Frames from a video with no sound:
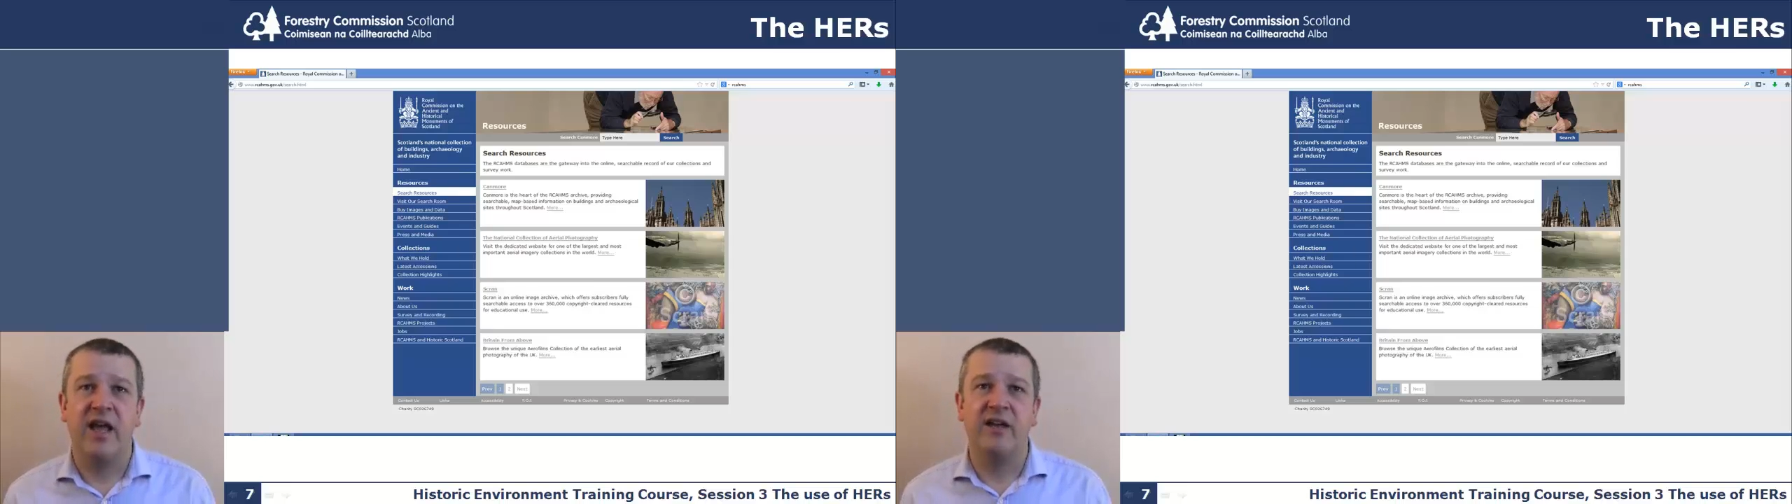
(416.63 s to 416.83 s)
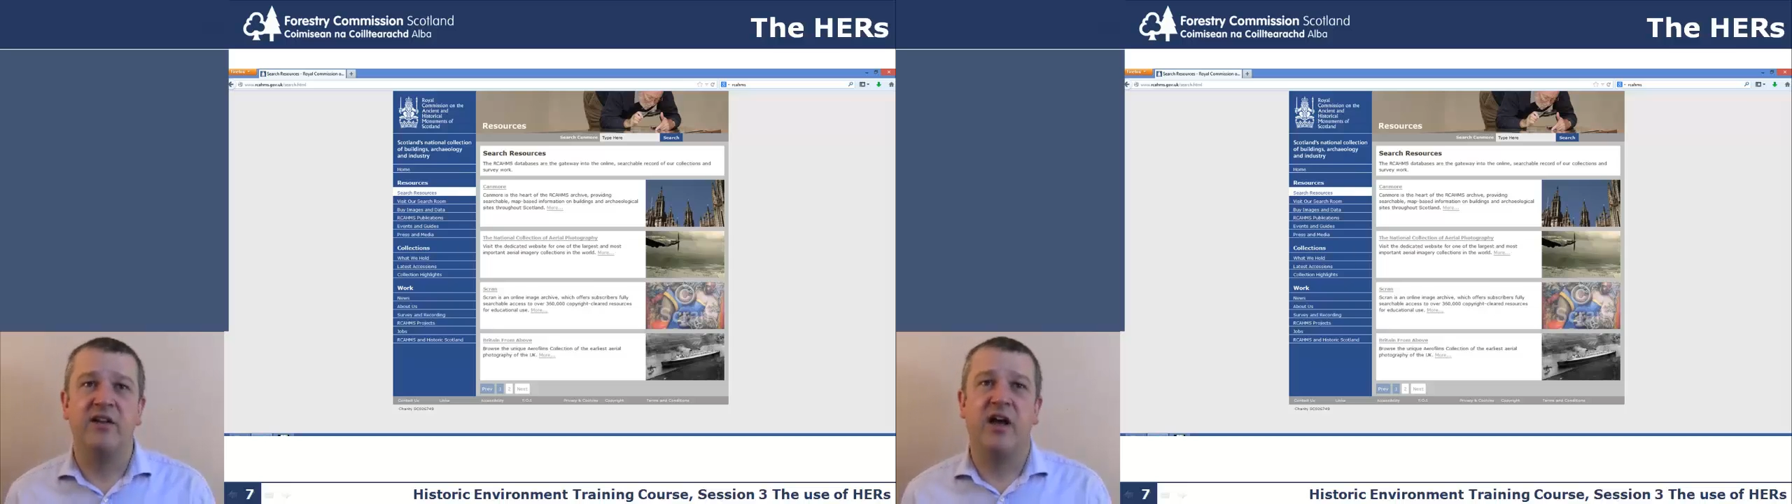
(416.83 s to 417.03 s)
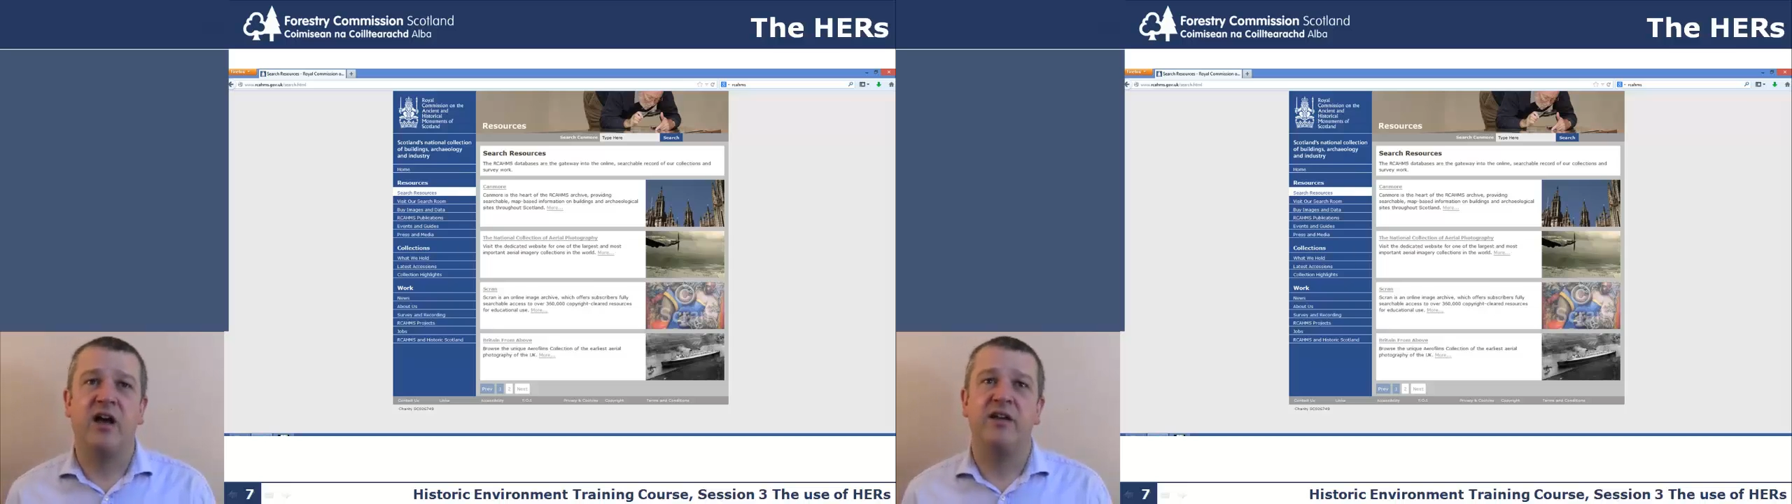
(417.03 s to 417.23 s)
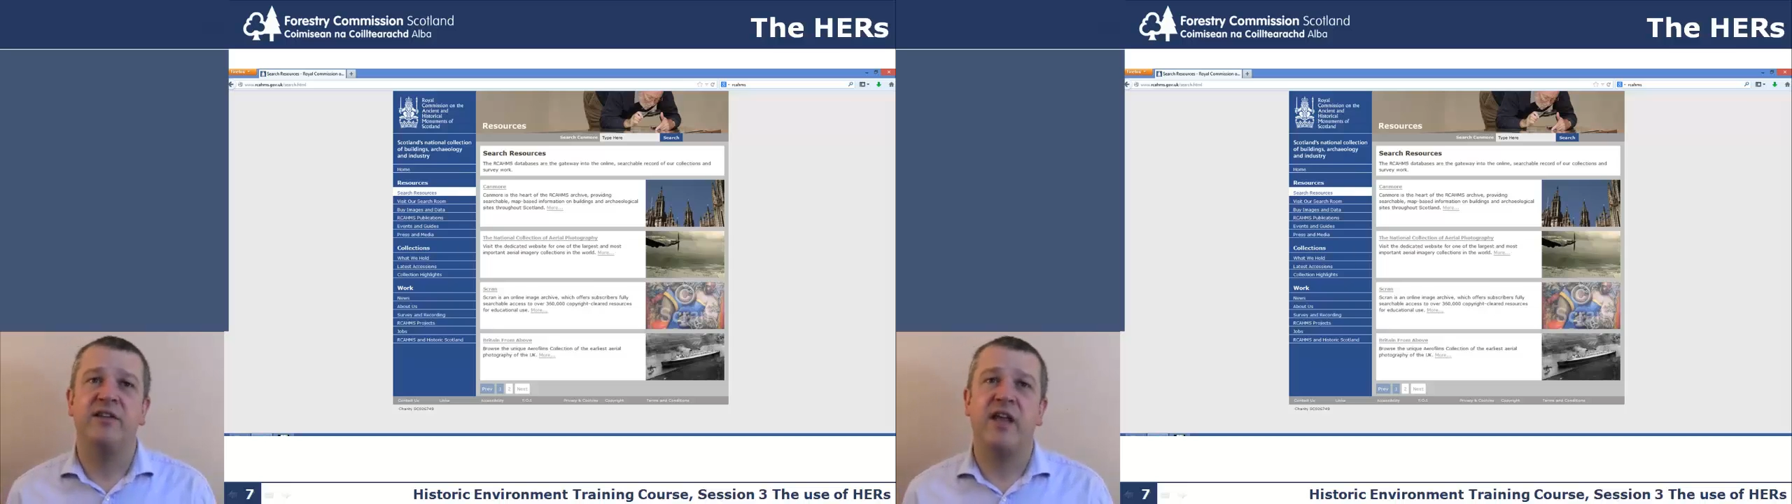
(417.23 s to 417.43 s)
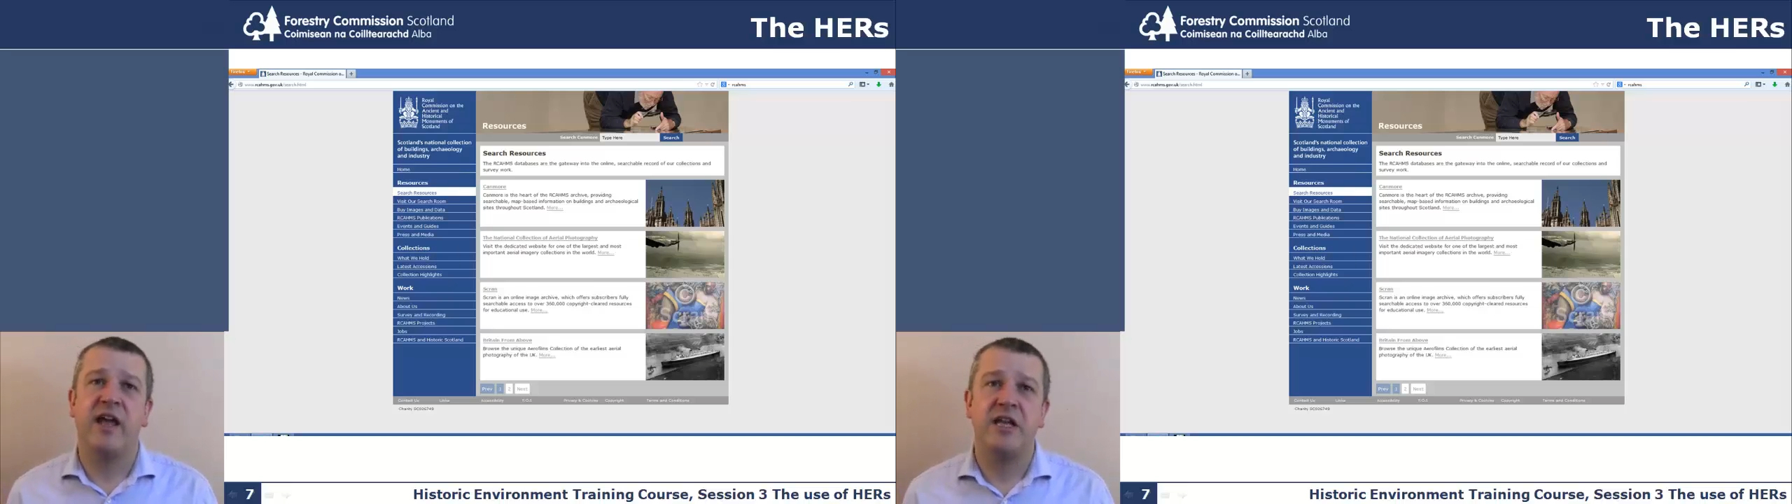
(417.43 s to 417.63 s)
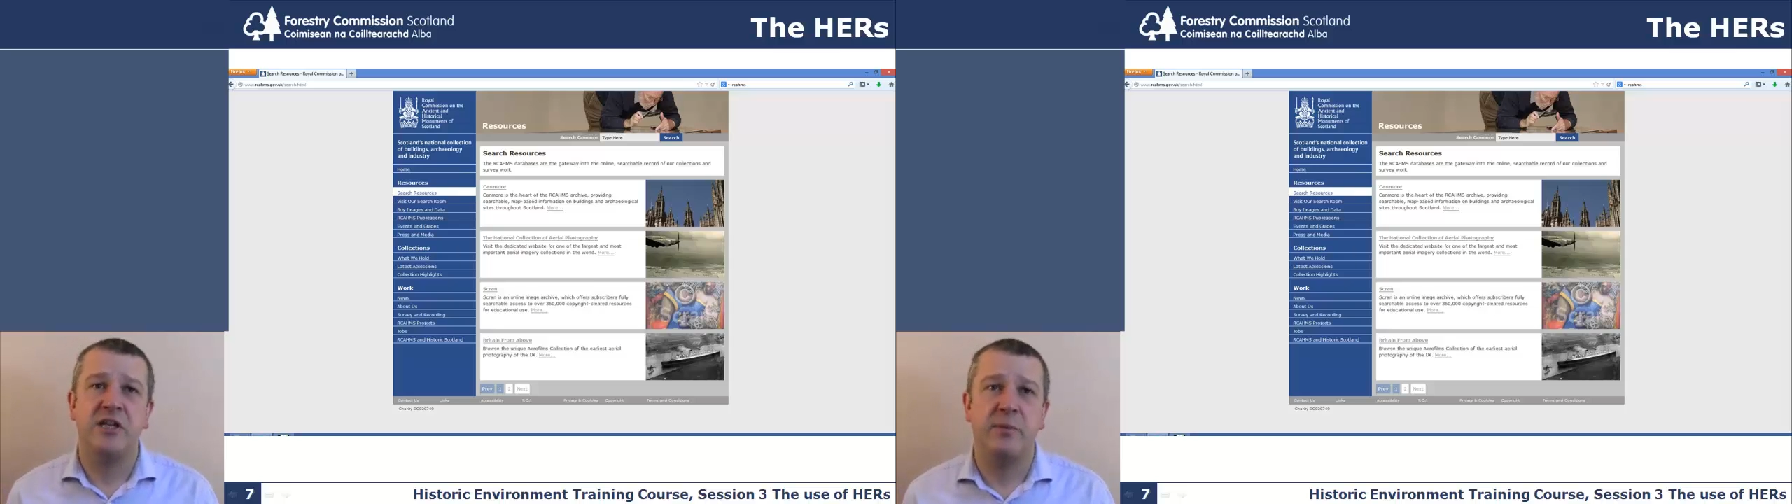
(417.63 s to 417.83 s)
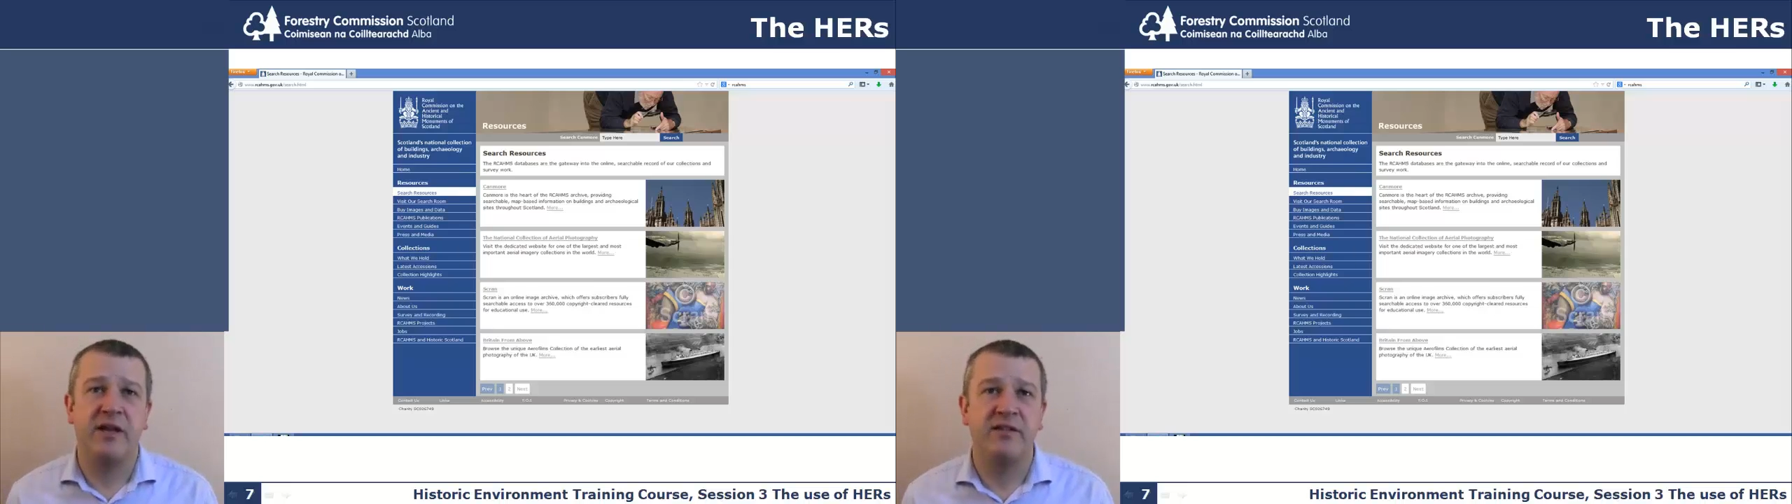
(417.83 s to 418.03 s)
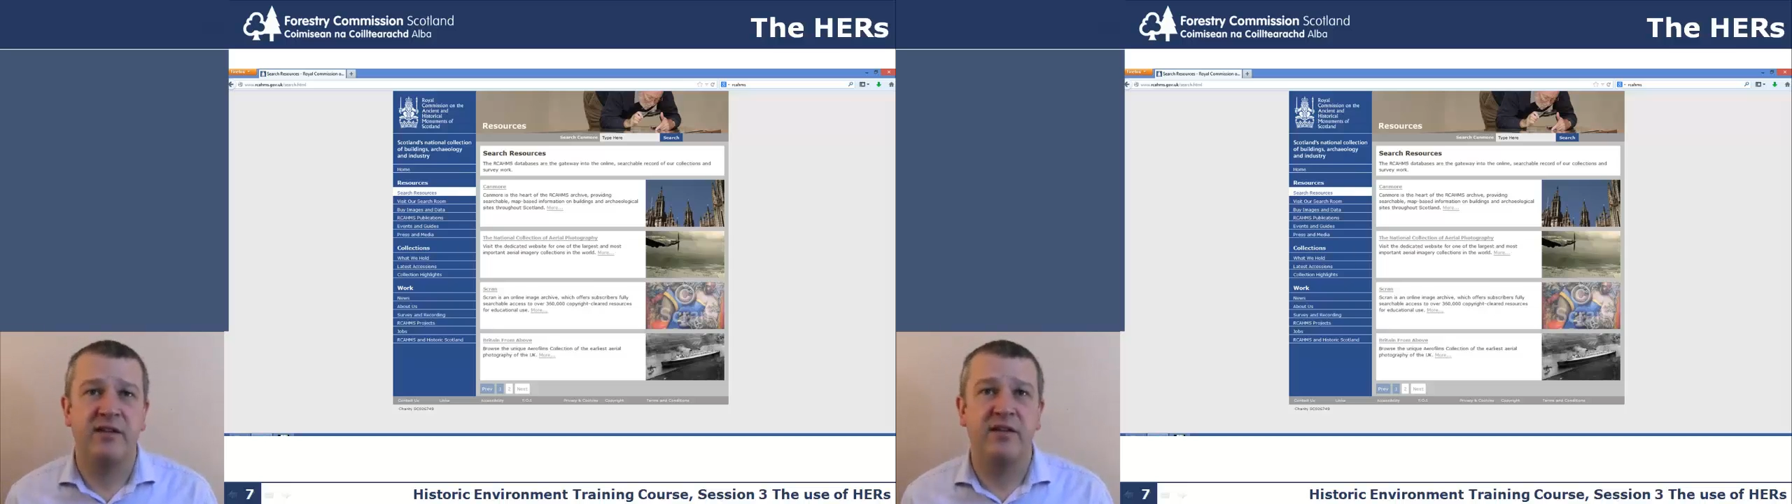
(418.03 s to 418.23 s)
into
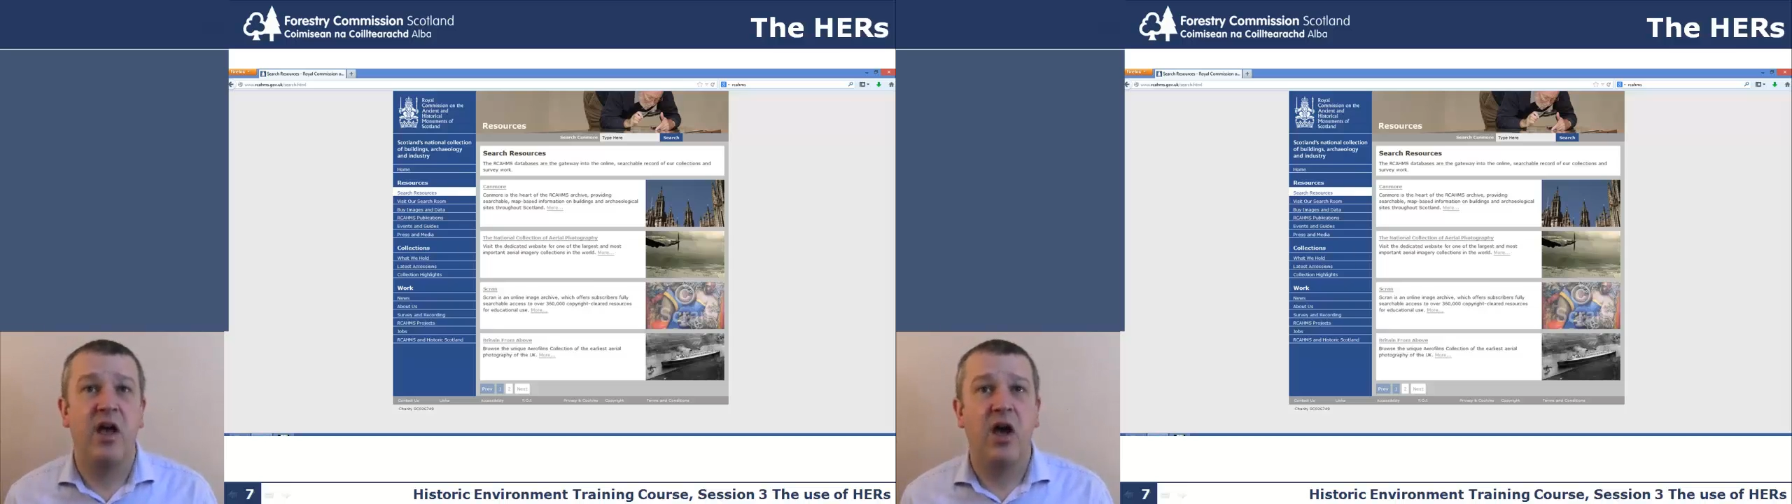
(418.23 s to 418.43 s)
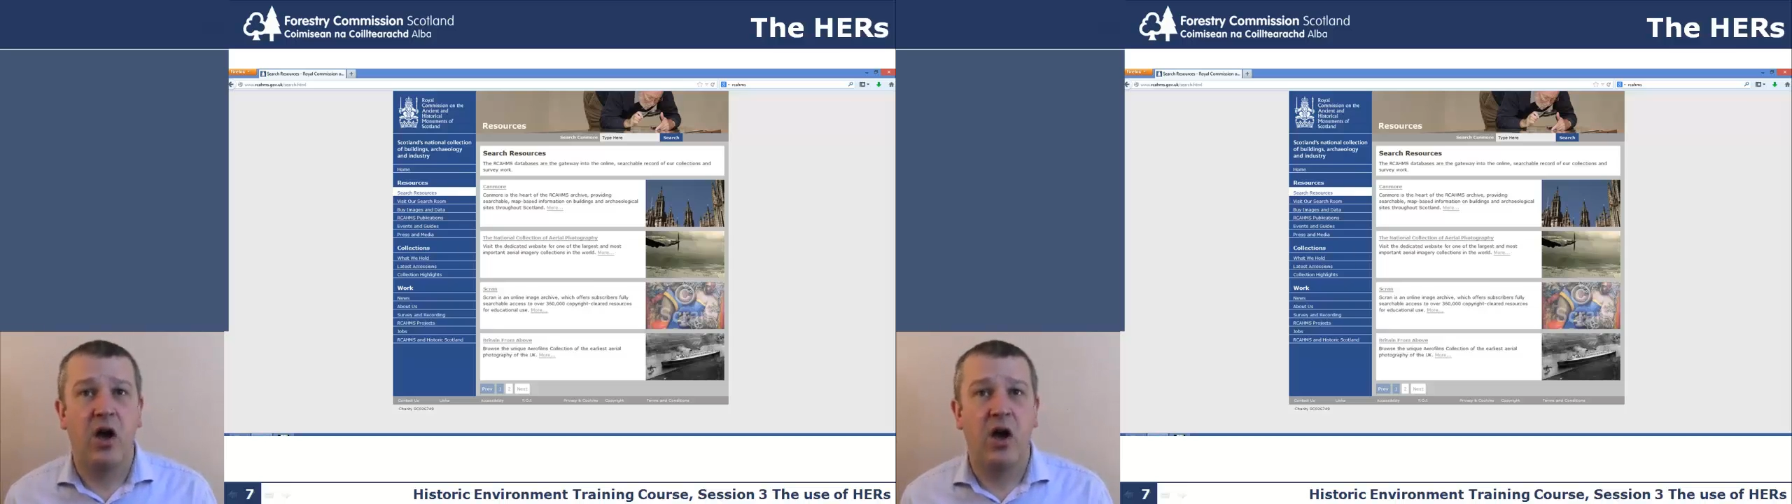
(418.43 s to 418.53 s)
RCAHMS's